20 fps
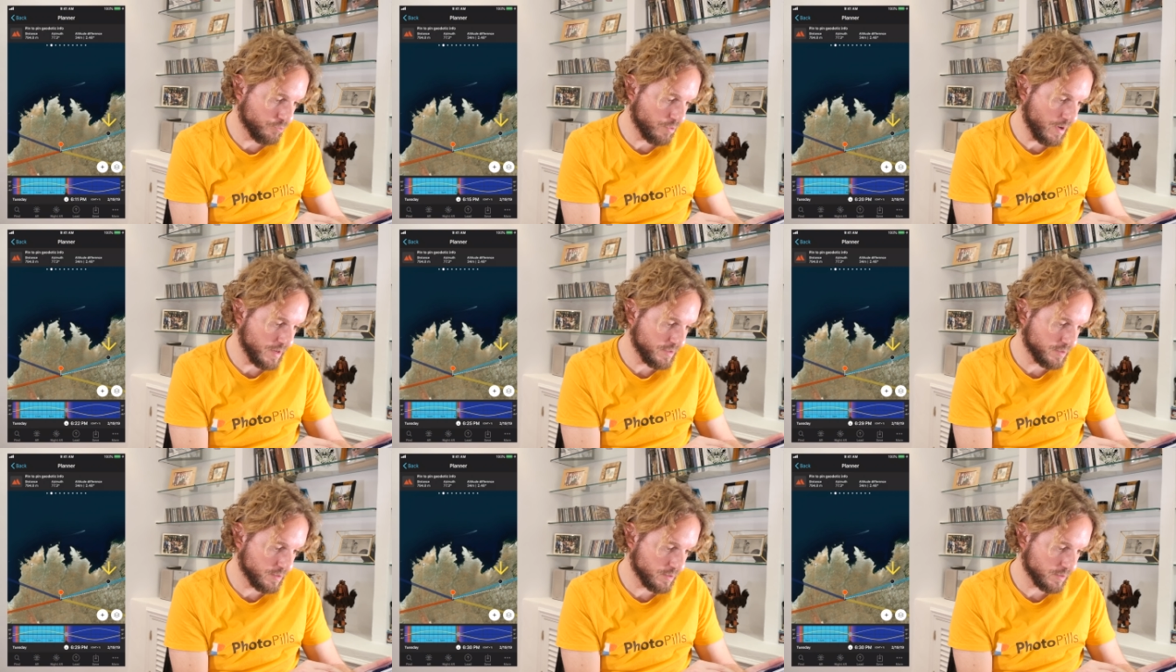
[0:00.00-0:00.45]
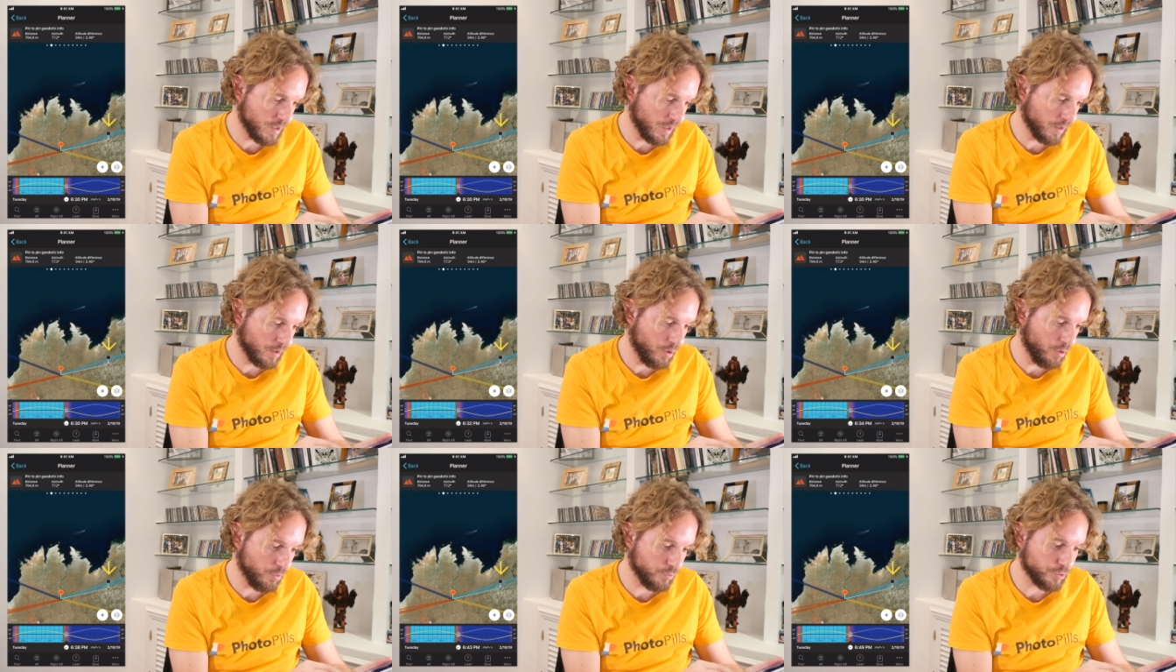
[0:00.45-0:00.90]
rises
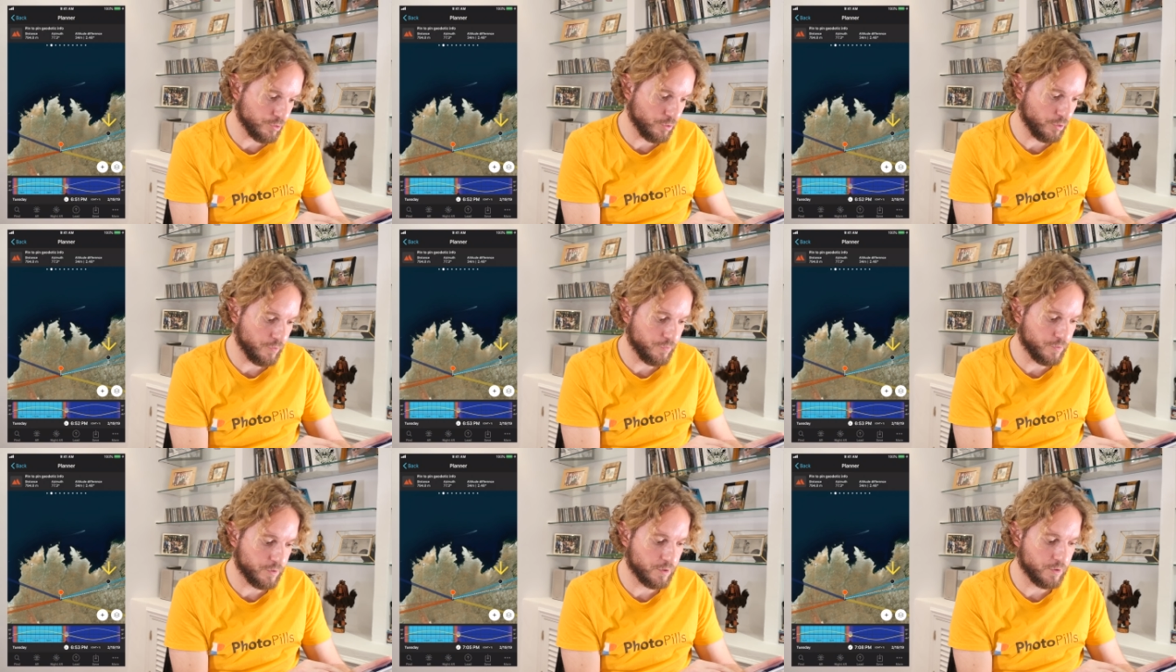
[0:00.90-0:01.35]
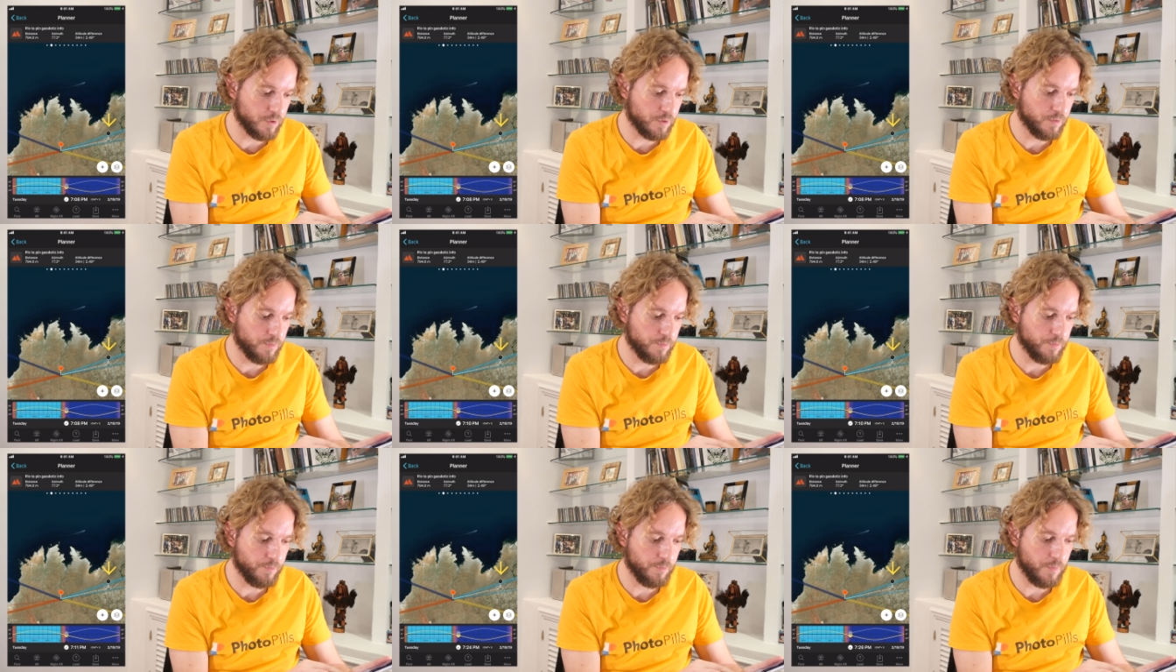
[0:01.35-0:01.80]
and goes over
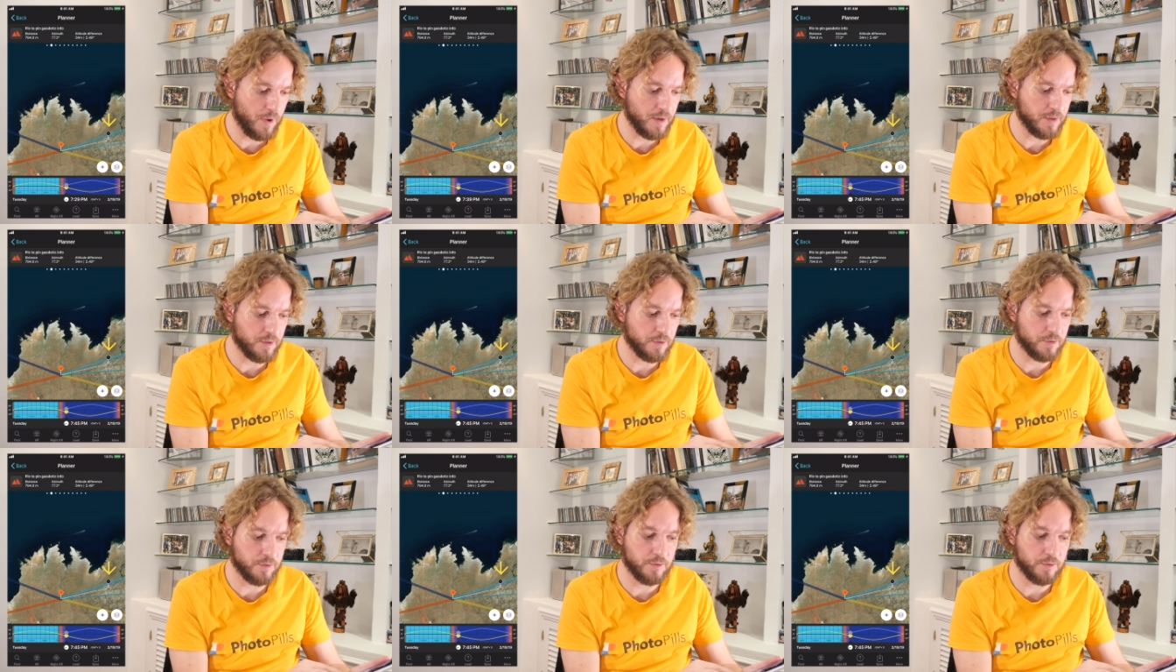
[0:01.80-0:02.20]
my